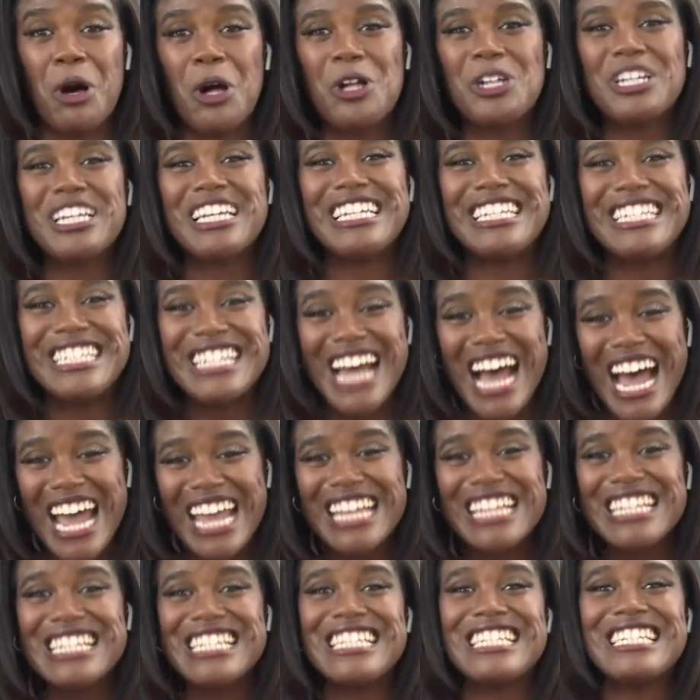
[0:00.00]
Mall,
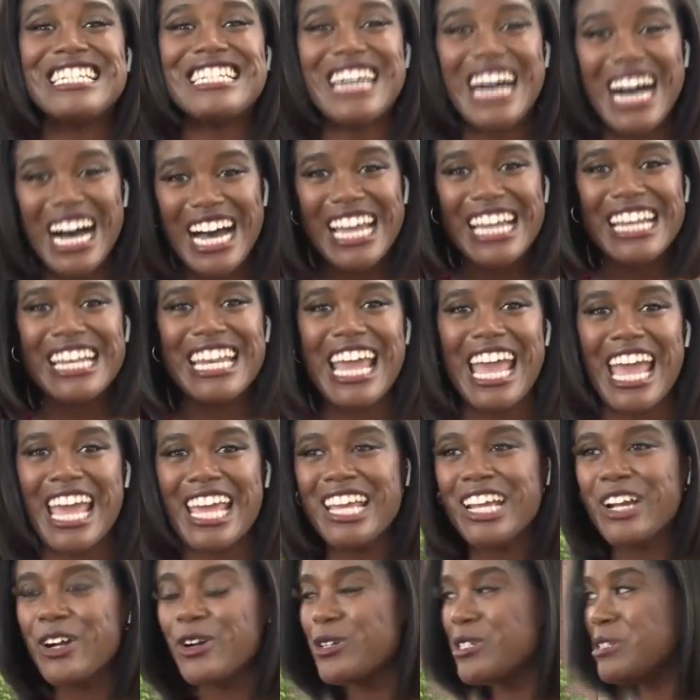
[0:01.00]
99
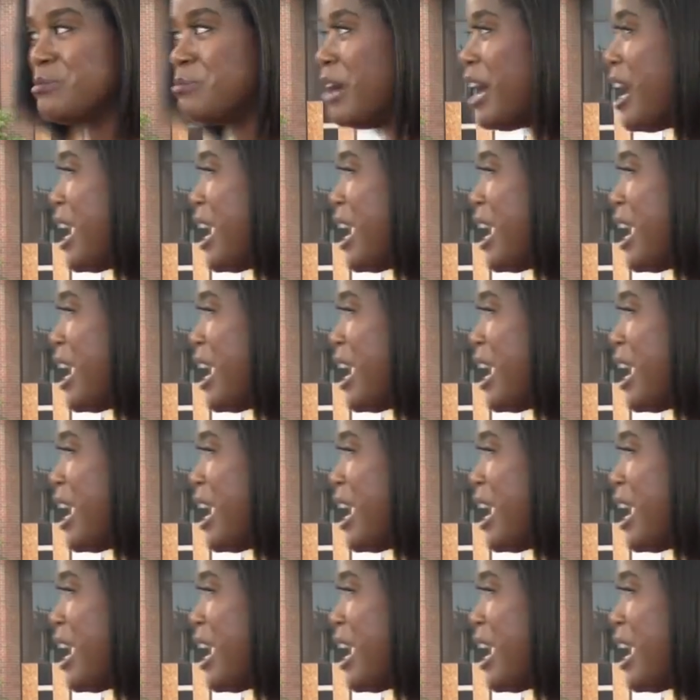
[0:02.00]
acres, and